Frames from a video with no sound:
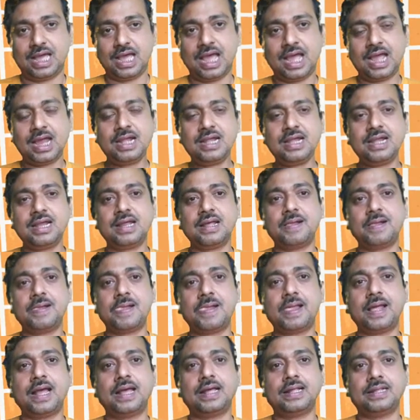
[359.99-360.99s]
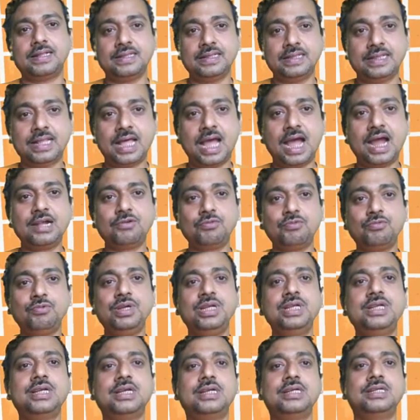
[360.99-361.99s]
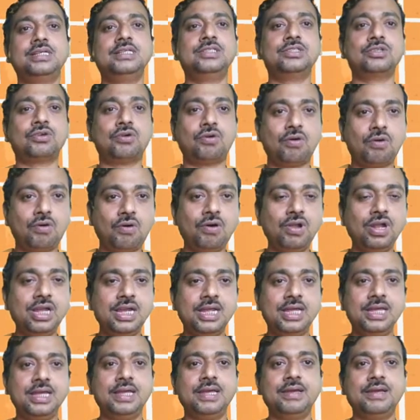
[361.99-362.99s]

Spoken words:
And that winter is only